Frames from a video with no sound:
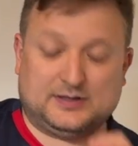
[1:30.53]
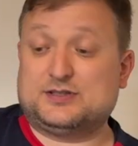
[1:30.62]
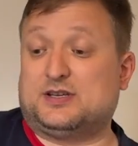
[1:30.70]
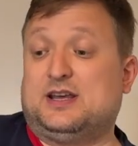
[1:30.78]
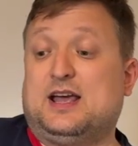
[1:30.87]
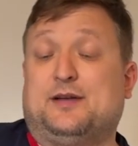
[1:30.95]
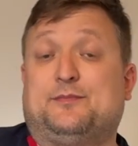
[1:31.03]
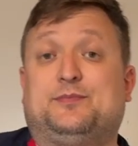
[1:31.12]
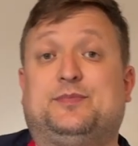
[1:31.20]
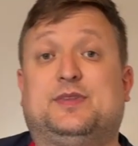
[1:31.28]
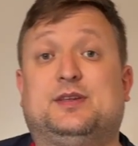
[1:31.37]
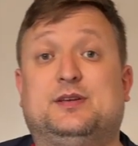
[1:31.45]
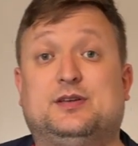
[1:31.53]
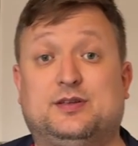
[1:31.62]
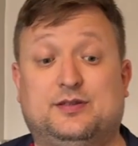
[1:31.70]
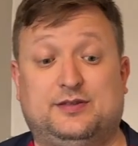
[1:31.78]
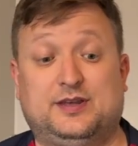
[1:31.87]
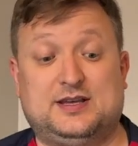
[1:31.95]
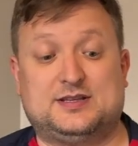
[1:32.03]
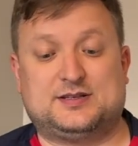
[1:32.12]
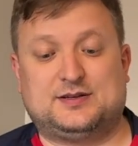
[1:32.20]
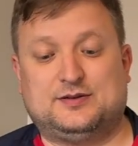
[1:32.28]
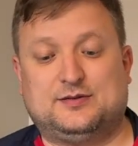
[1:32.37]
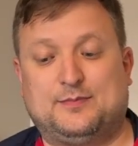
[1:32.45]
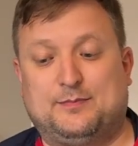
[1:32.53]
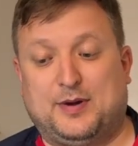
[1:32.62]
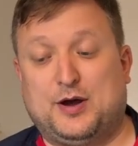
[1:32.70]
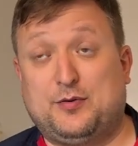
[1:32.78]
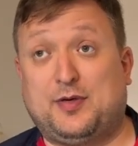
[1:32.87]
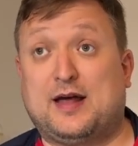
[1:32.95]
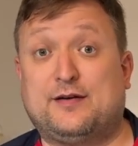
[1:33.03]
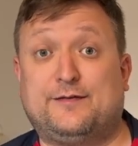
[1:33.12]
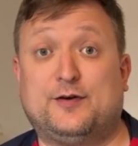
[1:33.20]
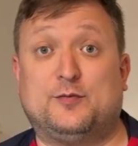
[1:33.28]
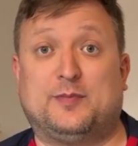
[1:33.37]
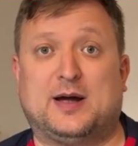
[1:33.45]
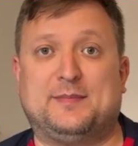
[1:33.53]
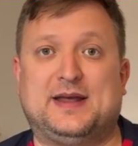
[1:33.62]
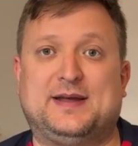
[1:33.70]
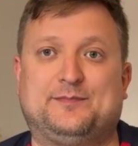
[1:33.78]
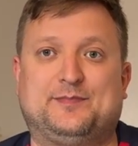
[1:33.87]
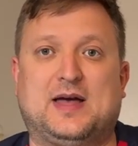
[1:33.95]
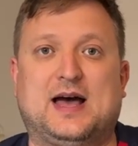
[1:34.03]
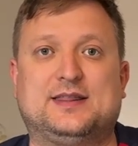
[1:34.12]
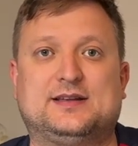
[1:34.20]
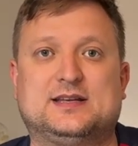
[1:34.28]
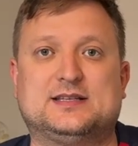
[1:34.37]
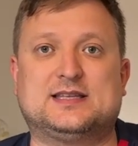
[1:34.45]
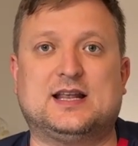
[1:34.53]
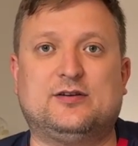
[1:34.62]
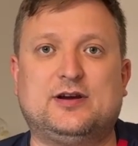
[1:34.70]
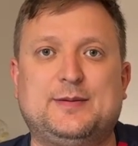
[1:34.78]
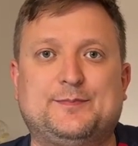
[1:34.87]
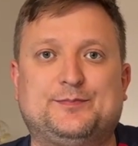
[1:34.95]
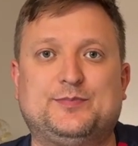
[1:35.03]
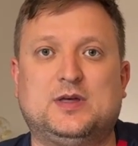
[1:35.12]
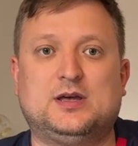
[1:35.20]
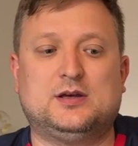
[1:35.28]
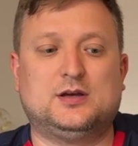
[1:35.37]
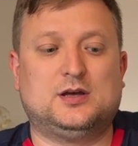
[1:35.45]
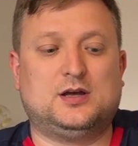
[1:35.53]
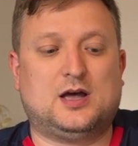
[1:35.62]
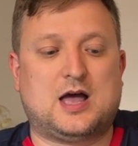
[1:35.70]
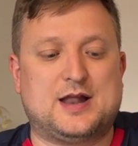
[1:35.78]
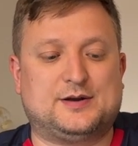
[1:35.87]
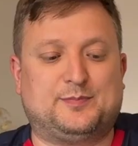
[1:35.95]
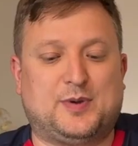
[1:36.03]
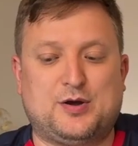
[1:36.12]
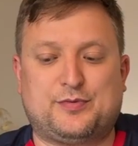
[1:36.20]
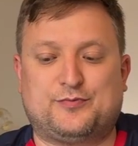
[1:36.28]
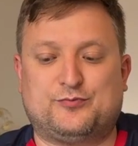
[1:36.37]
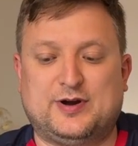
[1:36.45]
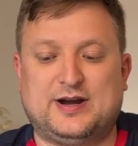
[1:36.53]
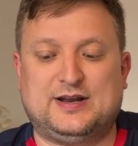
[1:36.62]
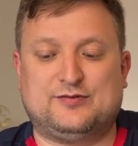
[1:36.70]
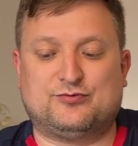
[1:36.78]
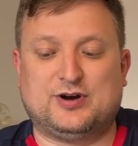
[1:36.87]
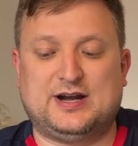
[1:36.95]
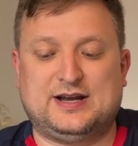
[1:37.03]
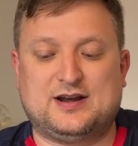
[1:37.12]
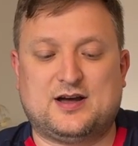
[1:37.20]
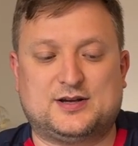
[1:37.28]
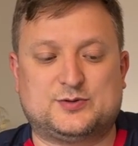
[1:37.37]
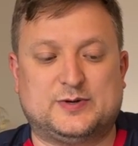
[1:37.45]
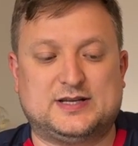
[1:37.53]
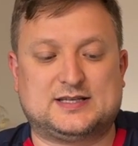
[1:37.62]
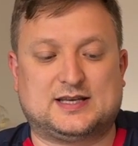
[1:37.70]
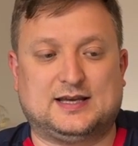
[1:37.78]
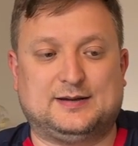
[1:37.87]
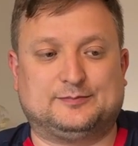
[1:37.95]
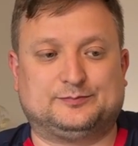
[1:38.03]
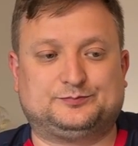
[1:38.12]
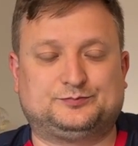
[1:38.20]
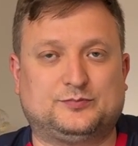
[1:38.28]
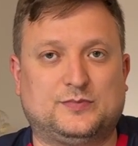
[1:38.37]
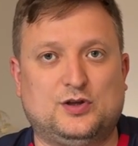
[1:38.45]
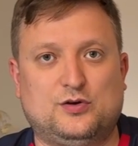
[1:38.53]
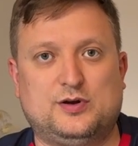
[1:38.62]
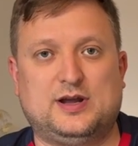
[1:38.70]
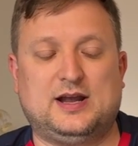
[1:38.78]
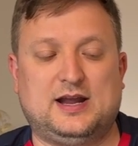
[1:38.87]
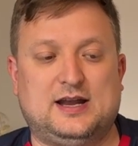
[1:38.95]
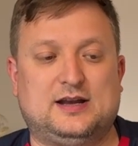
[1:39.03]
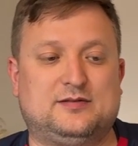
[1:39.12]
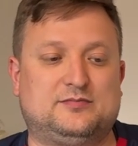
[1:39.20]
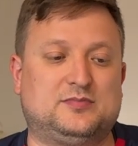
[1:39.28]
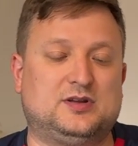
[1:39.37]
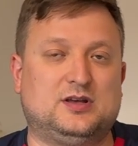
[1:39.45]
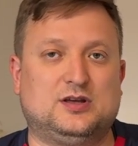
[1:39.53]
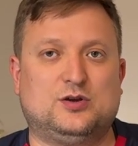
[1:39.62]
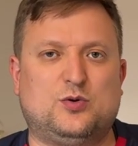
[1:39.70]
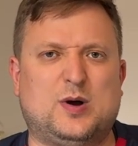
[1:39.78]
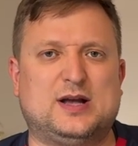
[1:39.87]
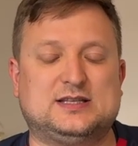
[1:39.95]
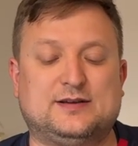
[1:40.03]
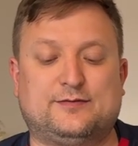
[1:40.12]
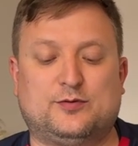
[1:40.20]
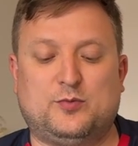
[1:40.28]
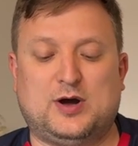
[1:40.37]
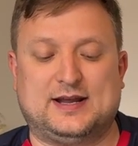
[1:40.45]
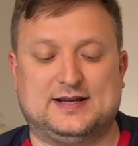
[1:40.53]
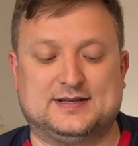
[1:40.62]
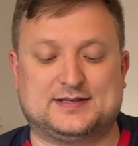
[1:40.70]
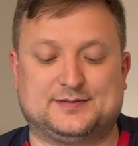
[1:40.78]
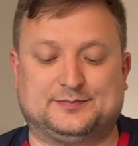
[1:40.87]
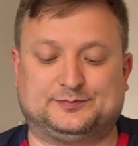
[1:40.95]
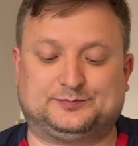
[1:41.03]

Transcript: So yeah, these both hand filled by me at the distillery and both really, really nice whiskey in quite different ways.